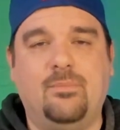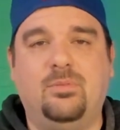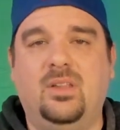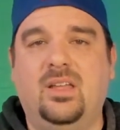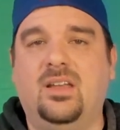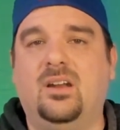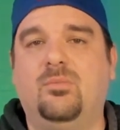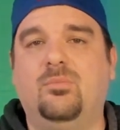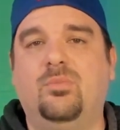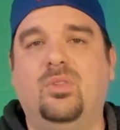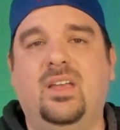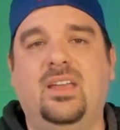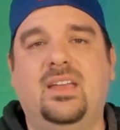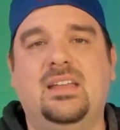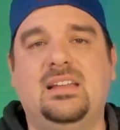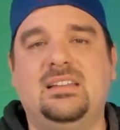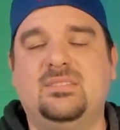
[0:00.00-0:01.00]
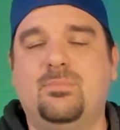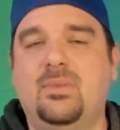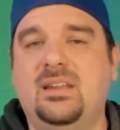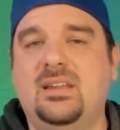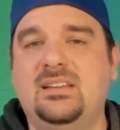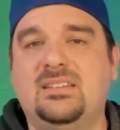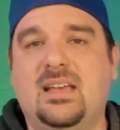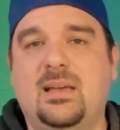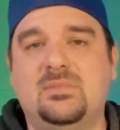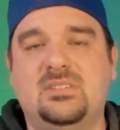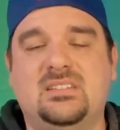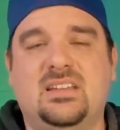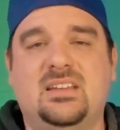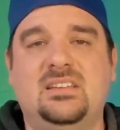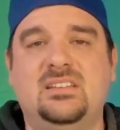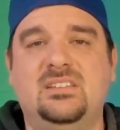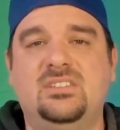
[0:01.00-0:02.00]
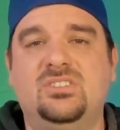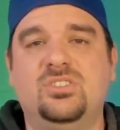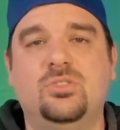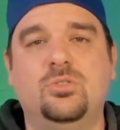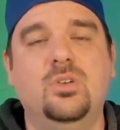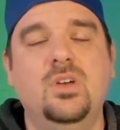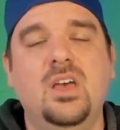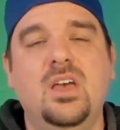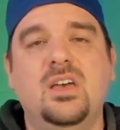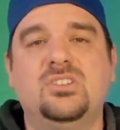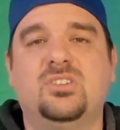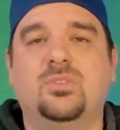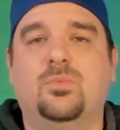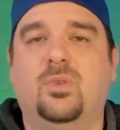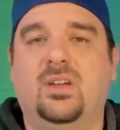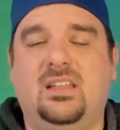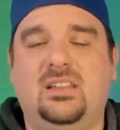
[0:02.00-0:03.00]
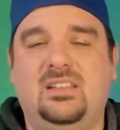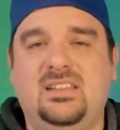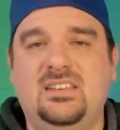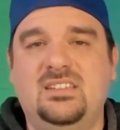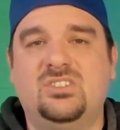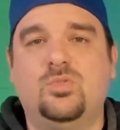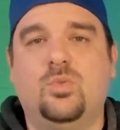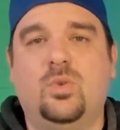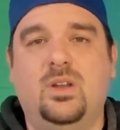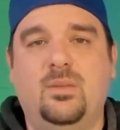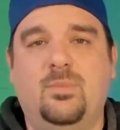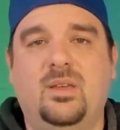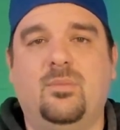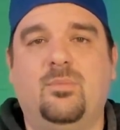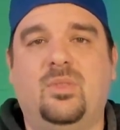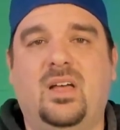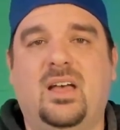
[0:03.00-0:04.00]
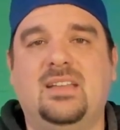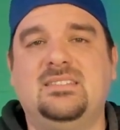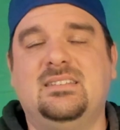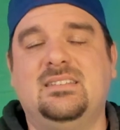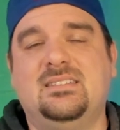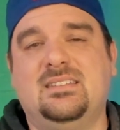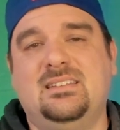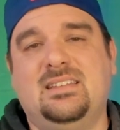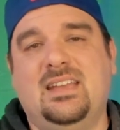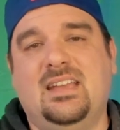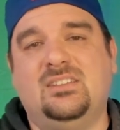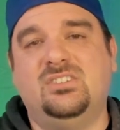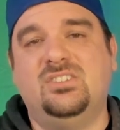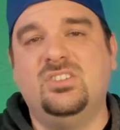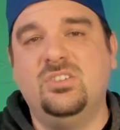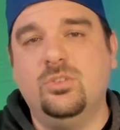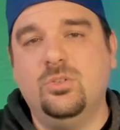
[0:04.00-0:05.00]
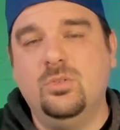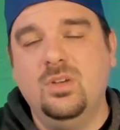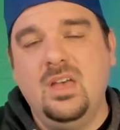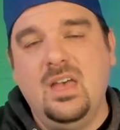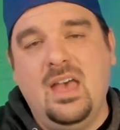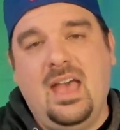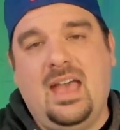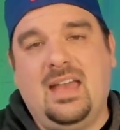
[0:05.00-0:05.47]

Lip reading: I plan on playing it as many times as I need to bring at least 20 big blinds into day two.